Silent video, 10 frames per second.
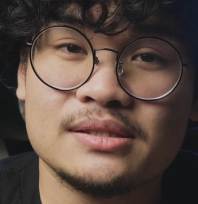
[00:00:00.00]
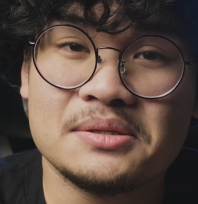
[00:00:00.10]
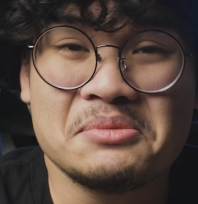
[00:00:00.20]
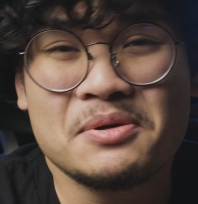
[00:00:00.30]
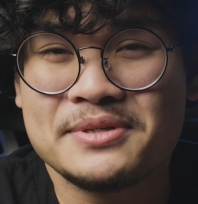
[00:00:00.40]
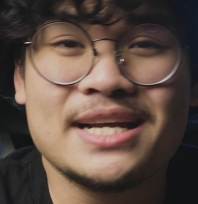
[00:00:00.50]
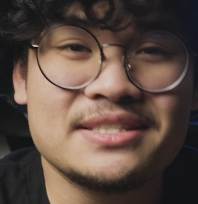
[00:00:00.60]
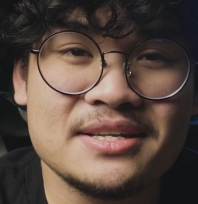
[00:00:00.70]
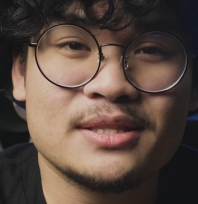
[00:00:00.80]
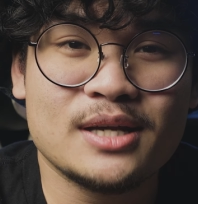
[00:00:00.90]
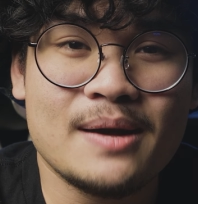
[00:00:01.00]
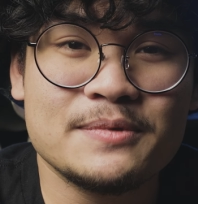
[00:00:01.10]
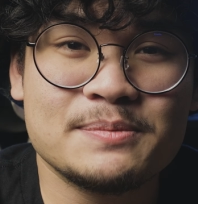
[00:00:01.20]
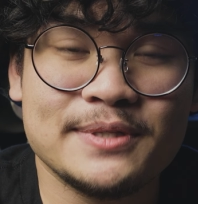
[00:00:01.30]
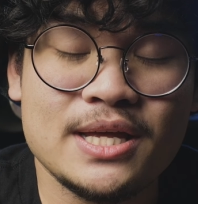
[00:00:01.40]
Let me know what you guys think in the
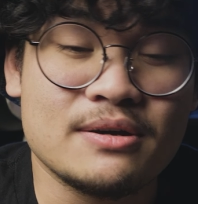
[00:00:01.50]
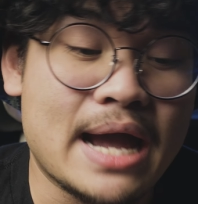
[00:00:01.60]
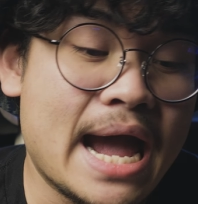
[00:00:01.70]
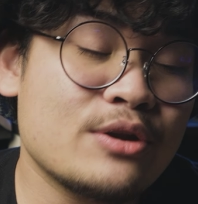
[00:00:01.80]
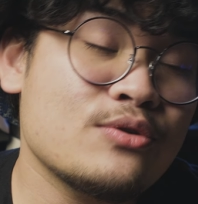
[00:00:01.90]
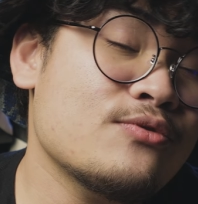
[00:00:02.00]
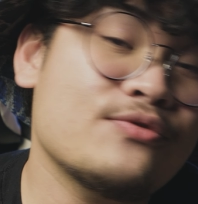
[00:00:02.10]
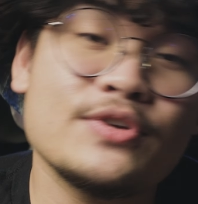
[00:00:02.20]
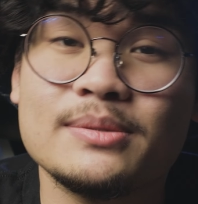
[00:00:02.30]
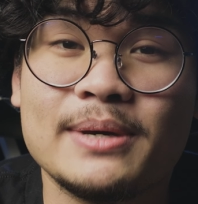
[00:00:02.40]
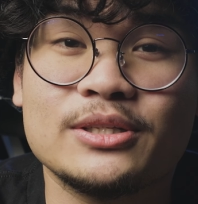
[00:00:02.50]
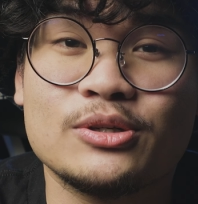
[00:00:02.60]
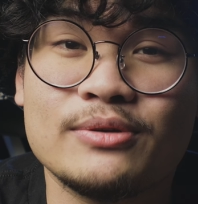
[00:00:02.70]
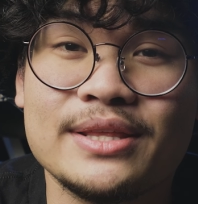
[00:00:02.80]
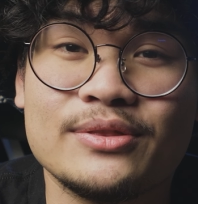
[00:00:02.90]
comments below. How do you feel about the
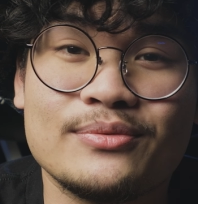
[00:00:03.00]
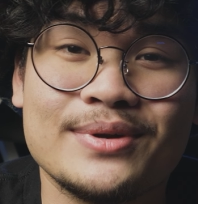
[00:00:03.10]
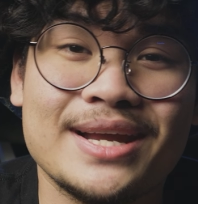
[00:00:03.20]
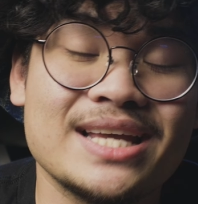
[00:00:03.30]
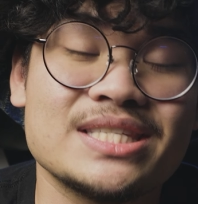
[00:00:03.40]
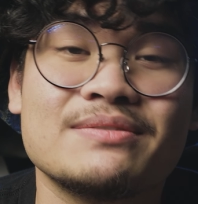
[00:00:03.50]
Crane 3S?